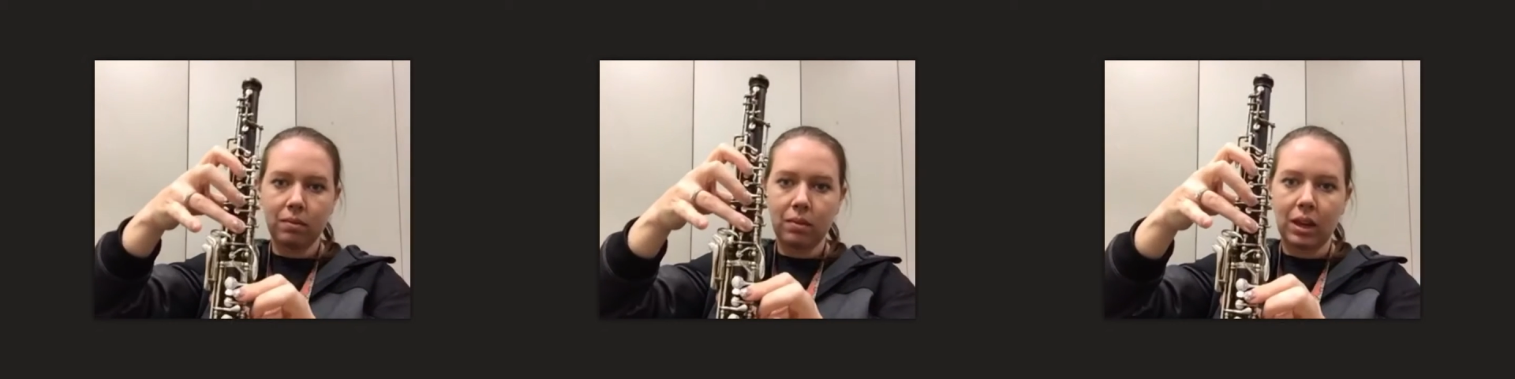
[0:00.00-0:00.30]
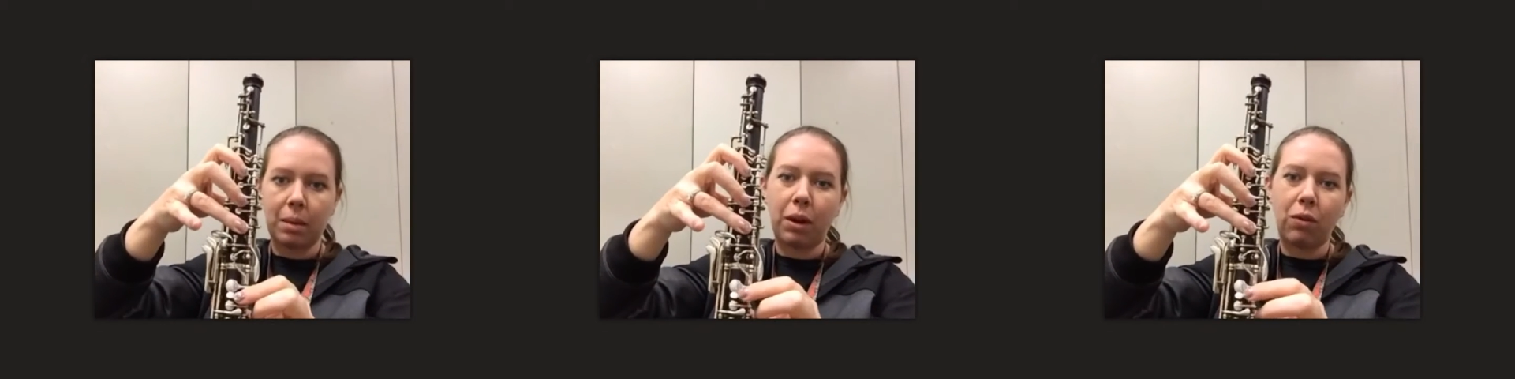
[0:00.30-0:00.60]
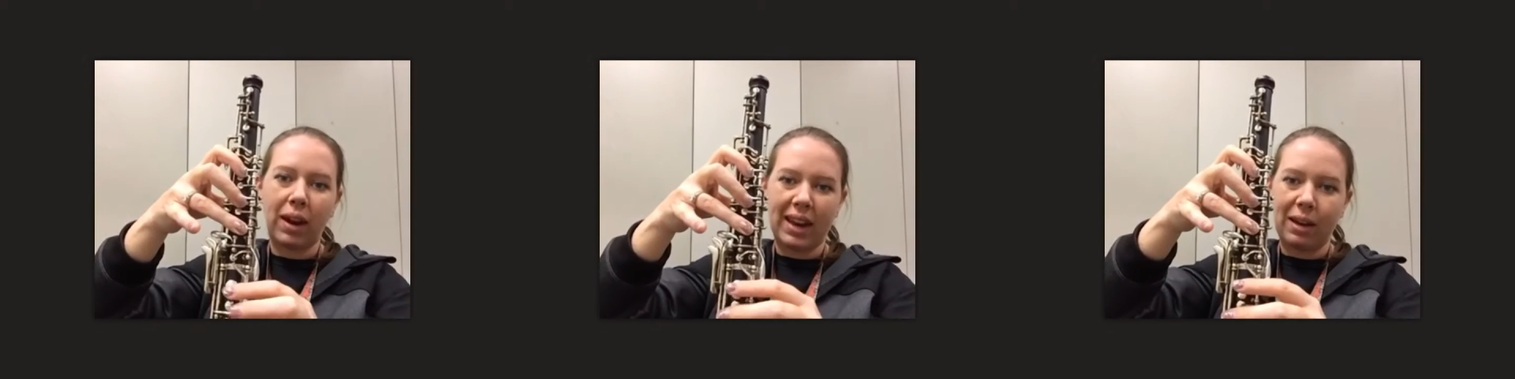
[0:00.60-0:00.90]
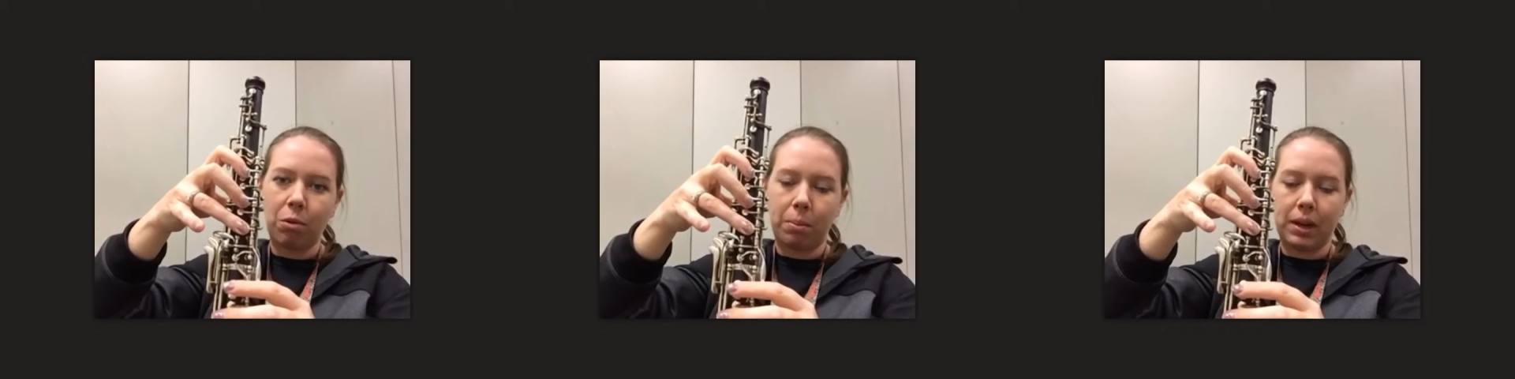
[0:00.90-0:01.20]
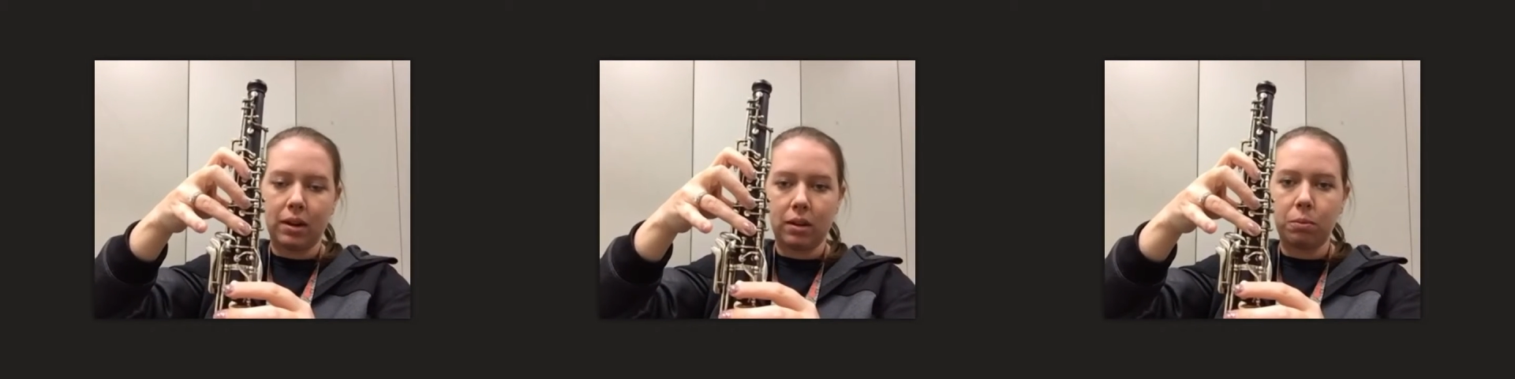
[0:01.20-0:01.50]
And my right hand will
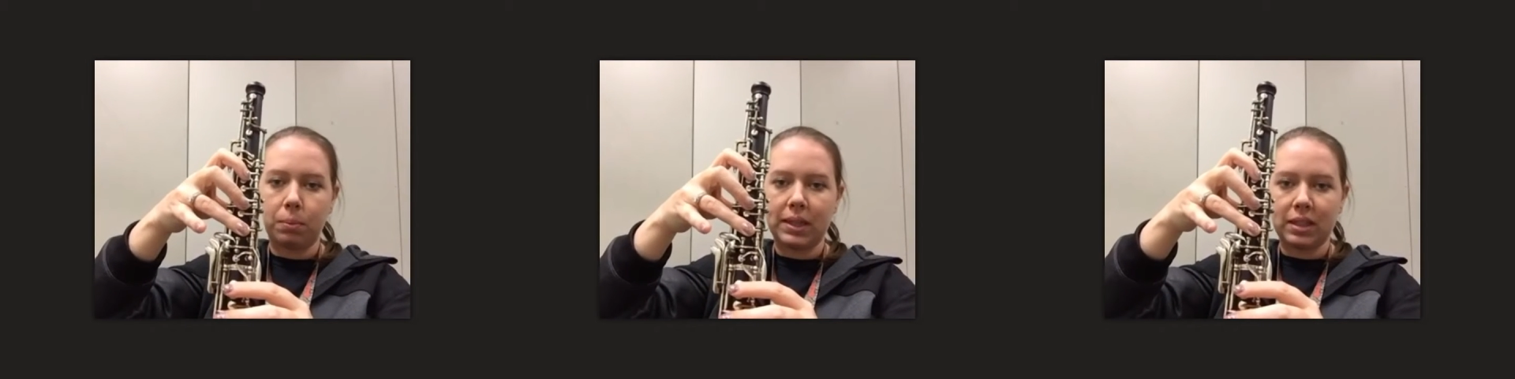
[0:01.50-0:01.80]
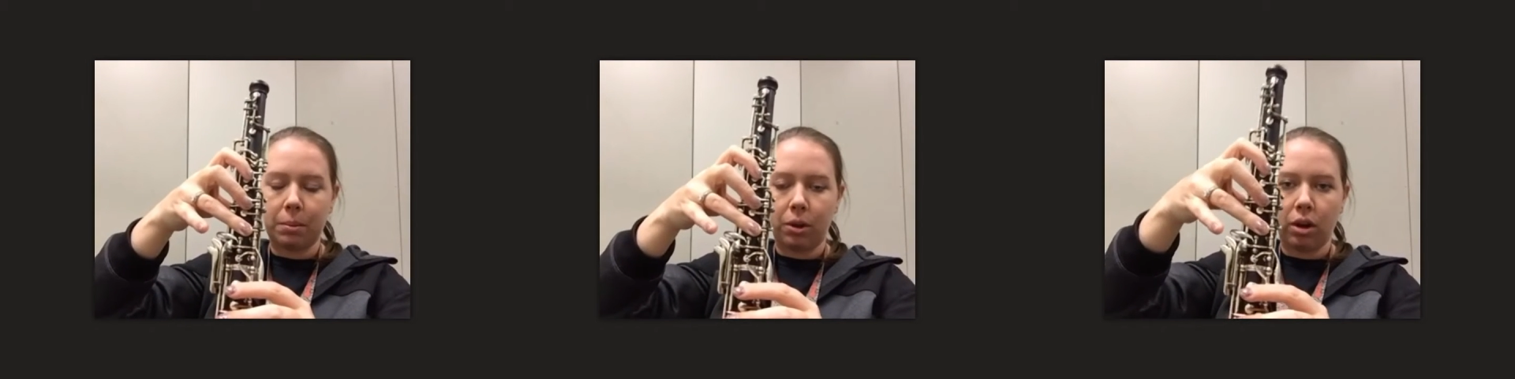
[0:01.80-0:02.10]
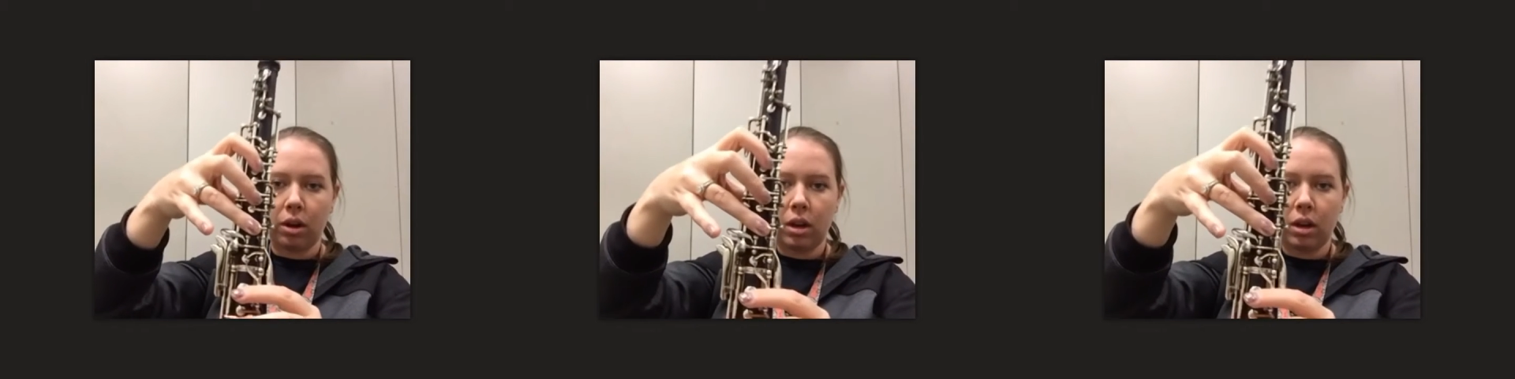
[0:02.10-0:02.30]
be similar.